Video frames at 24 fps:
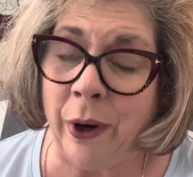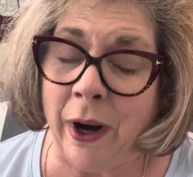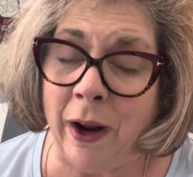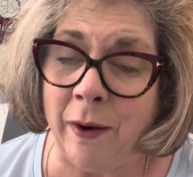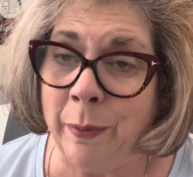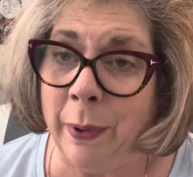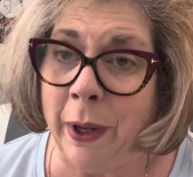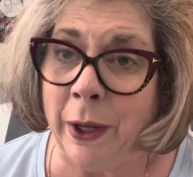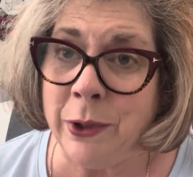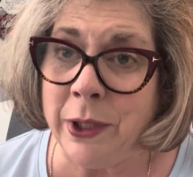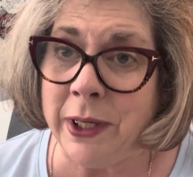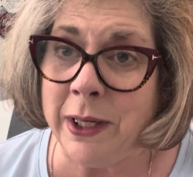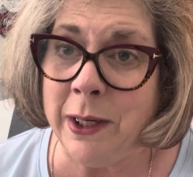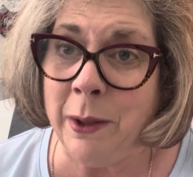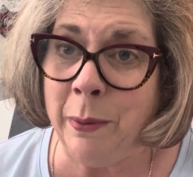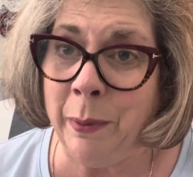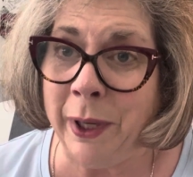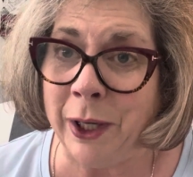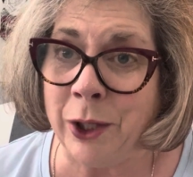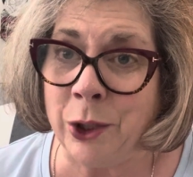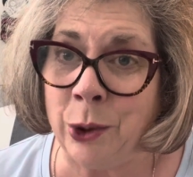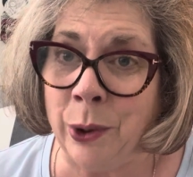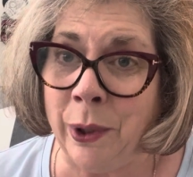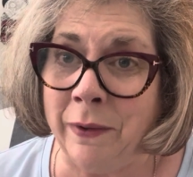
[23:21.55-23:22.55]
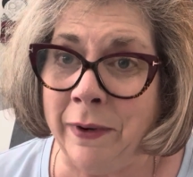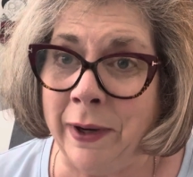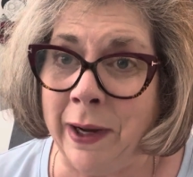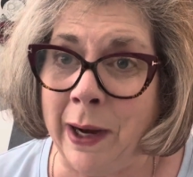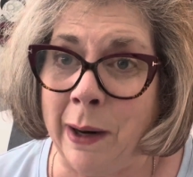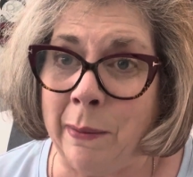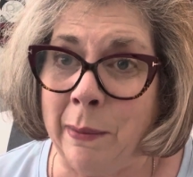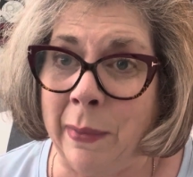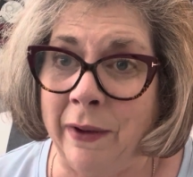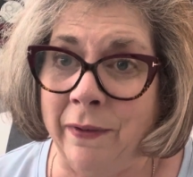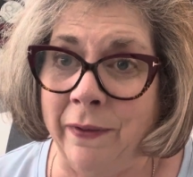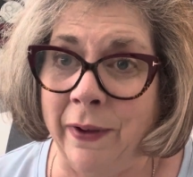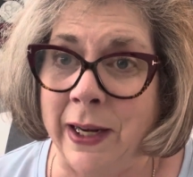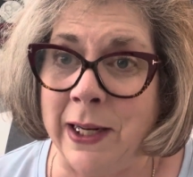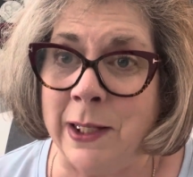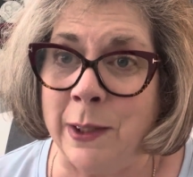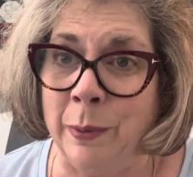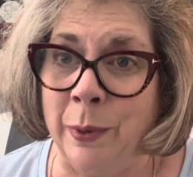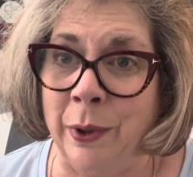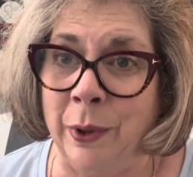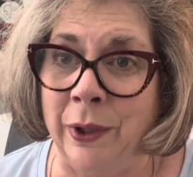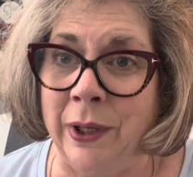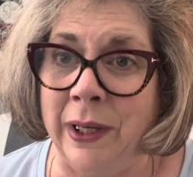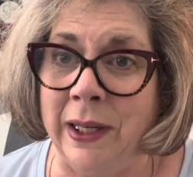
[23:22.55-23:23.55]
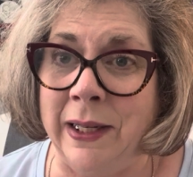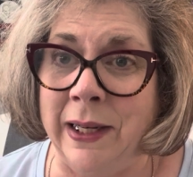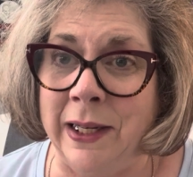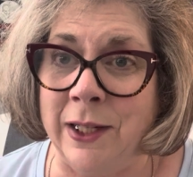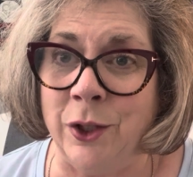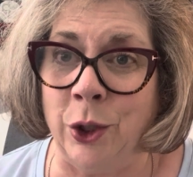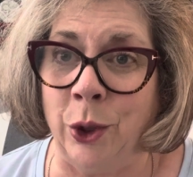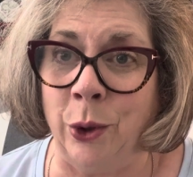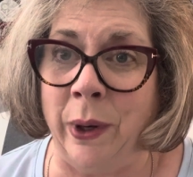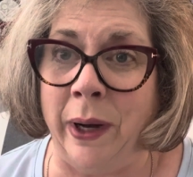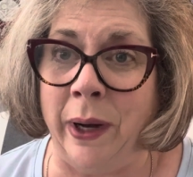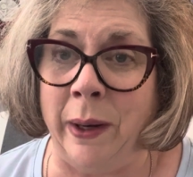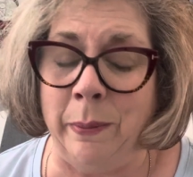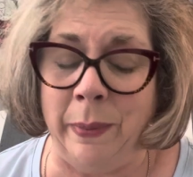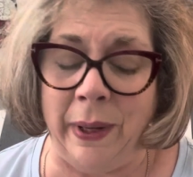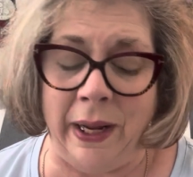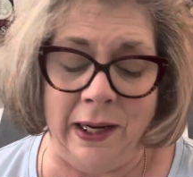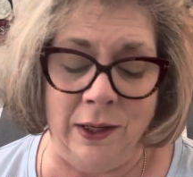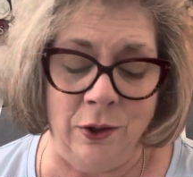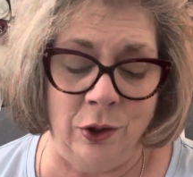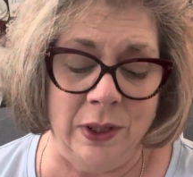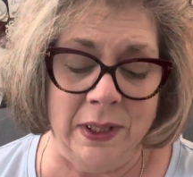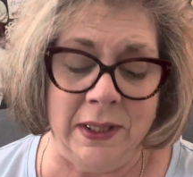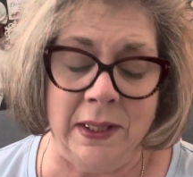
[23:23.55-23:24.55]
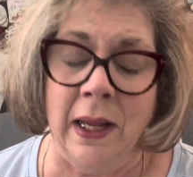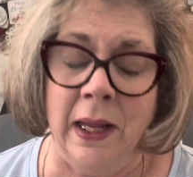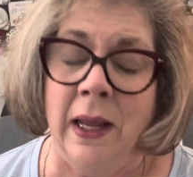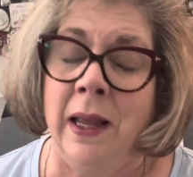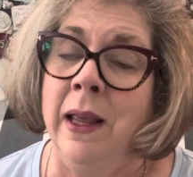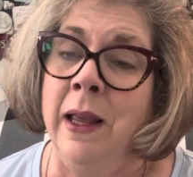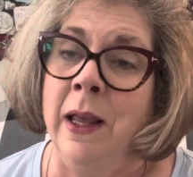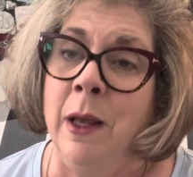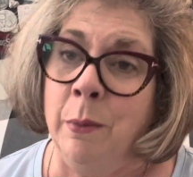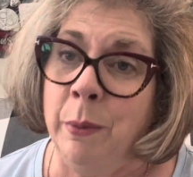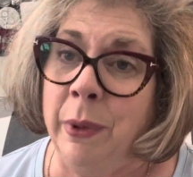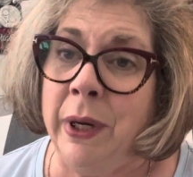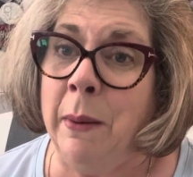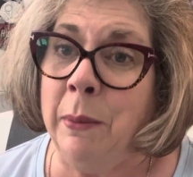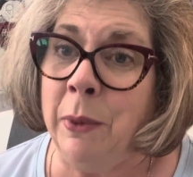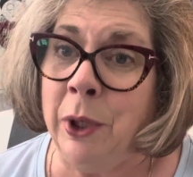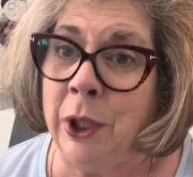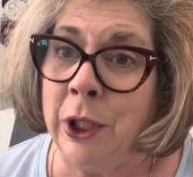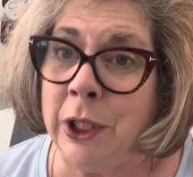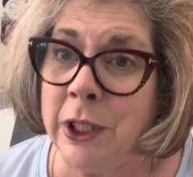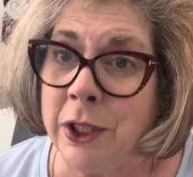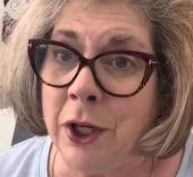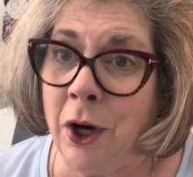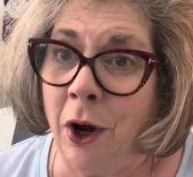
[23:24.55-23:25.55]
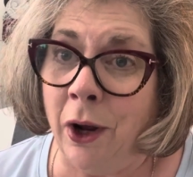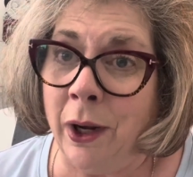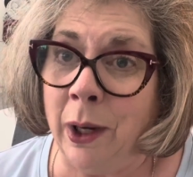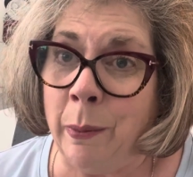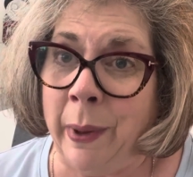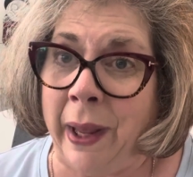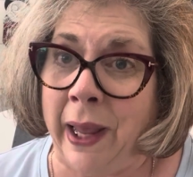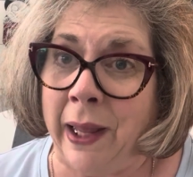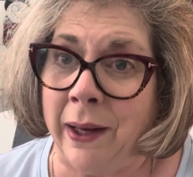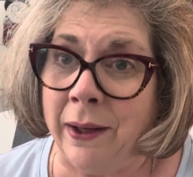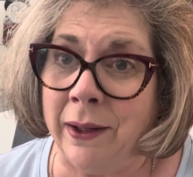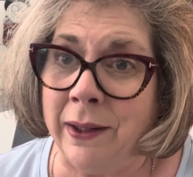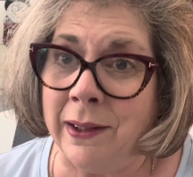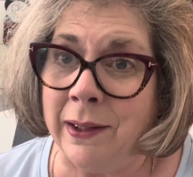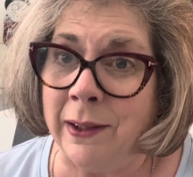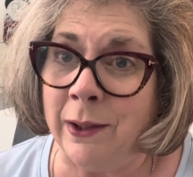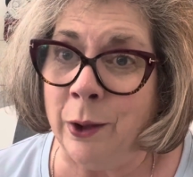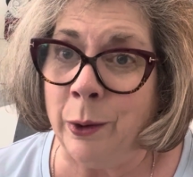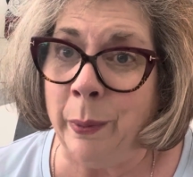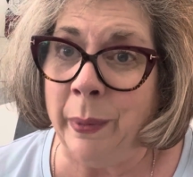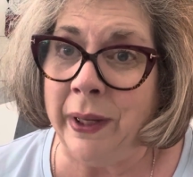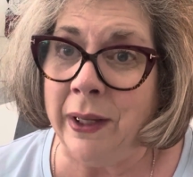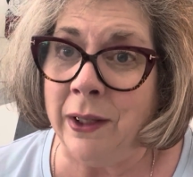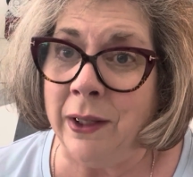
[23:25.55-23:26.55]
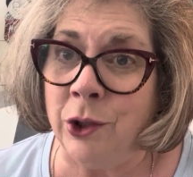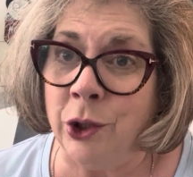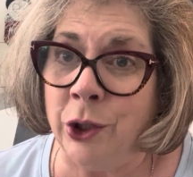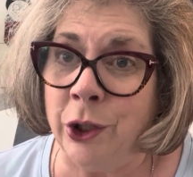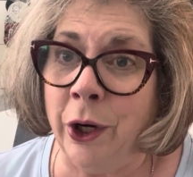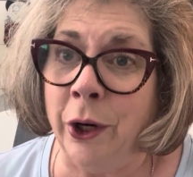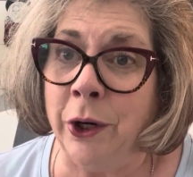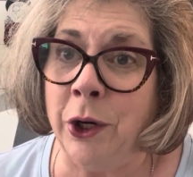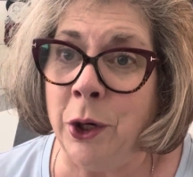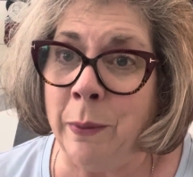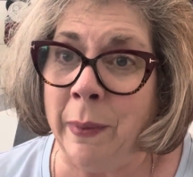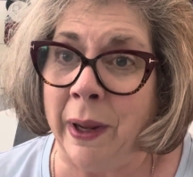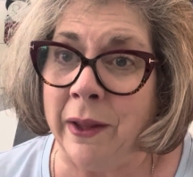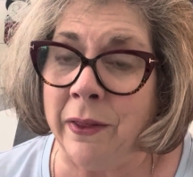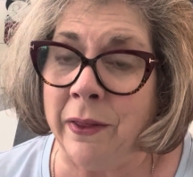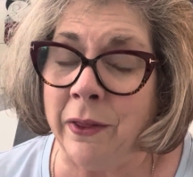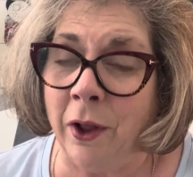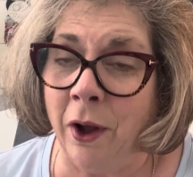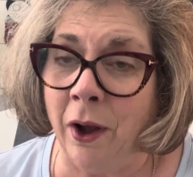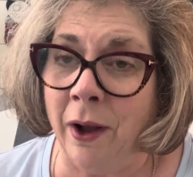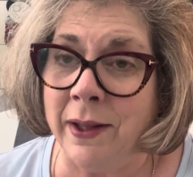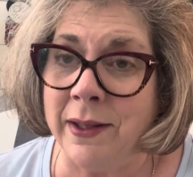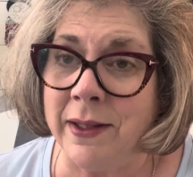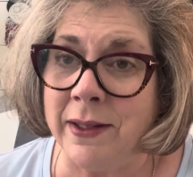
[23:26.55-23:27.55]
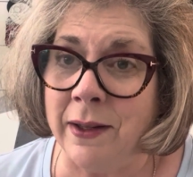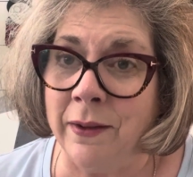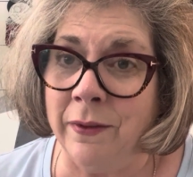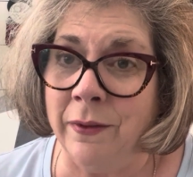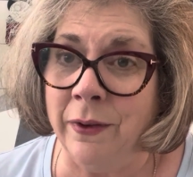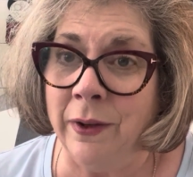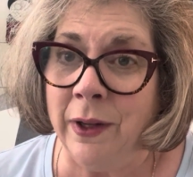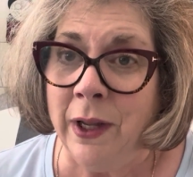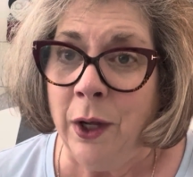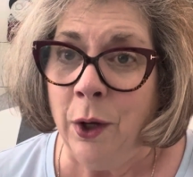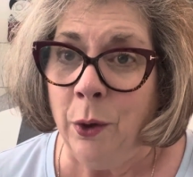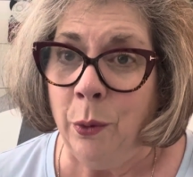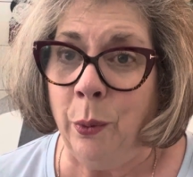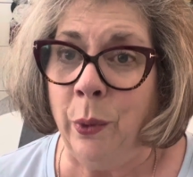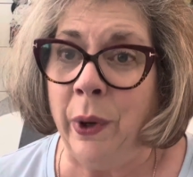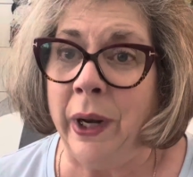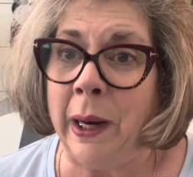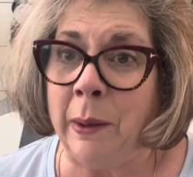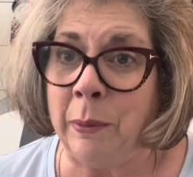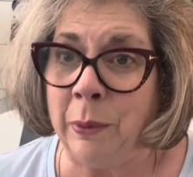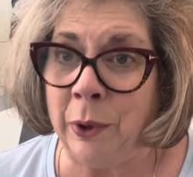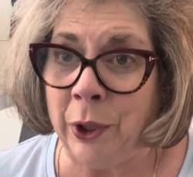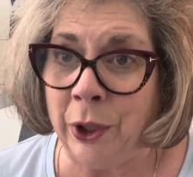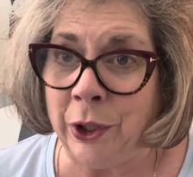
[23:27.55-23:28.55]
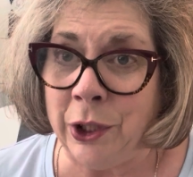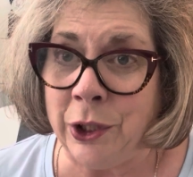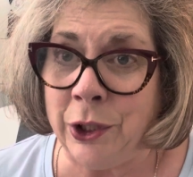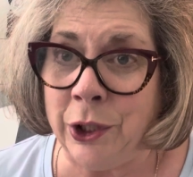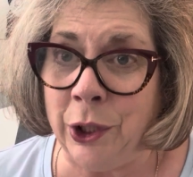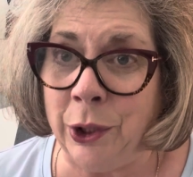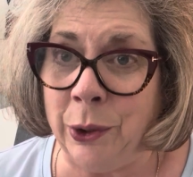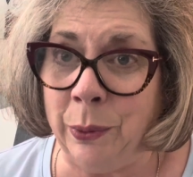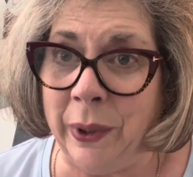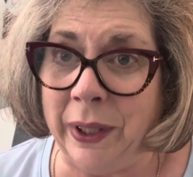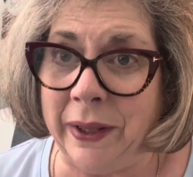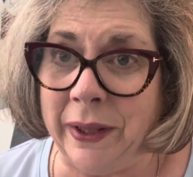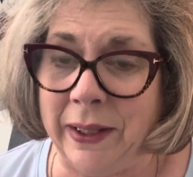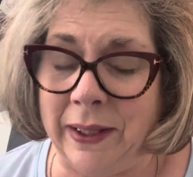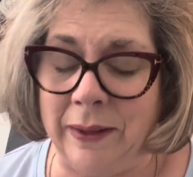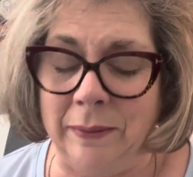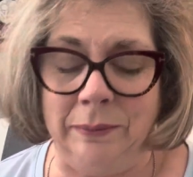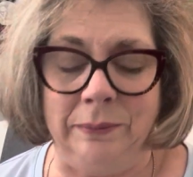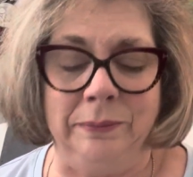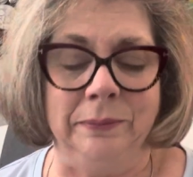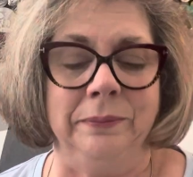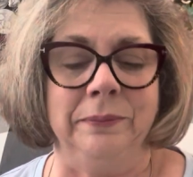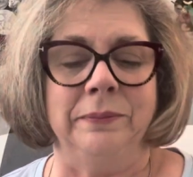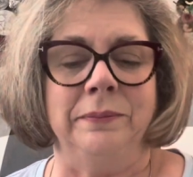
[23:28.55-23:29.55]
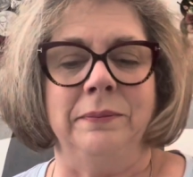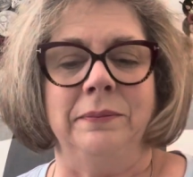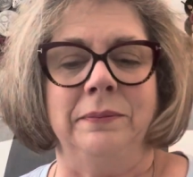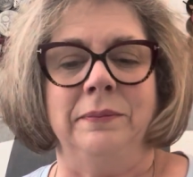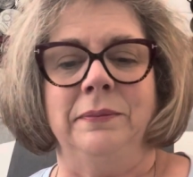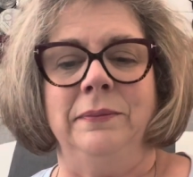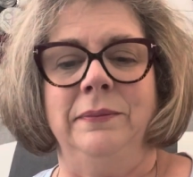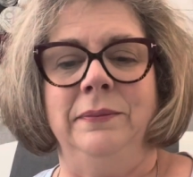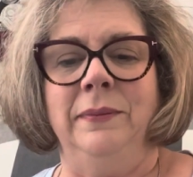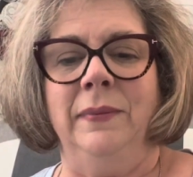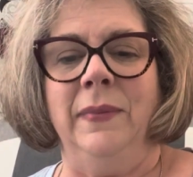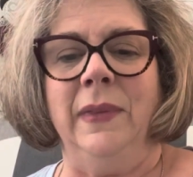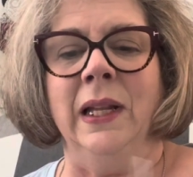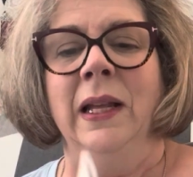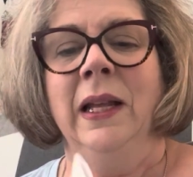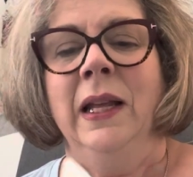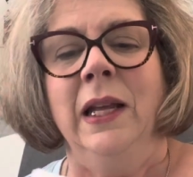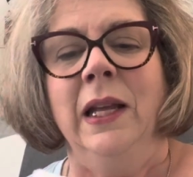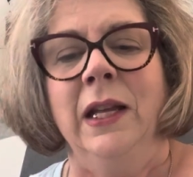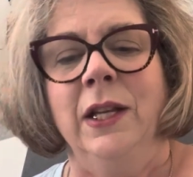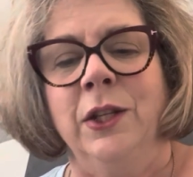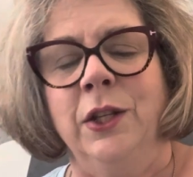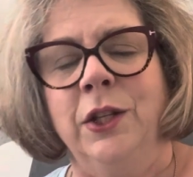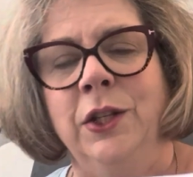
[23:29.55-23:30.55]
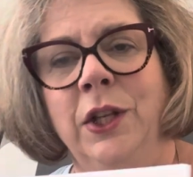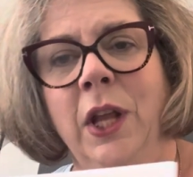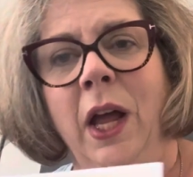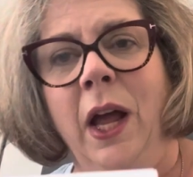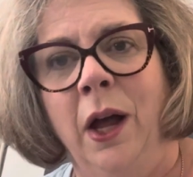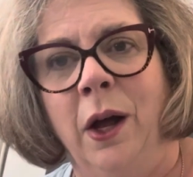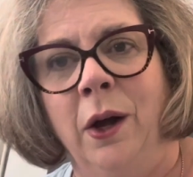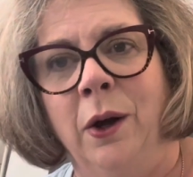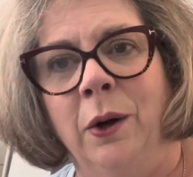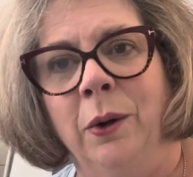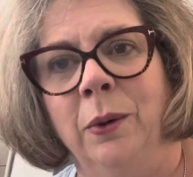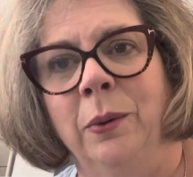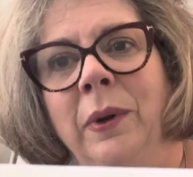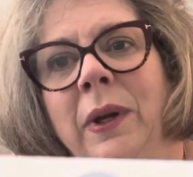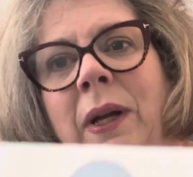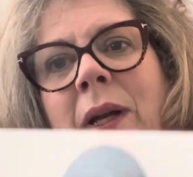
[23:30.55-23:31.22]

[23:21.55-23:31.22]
I posted a picture of it on my Facebook and Instagram pages, but I'm going to talk about it a little bit and show you my thoughts of what I'm going to do with it. So,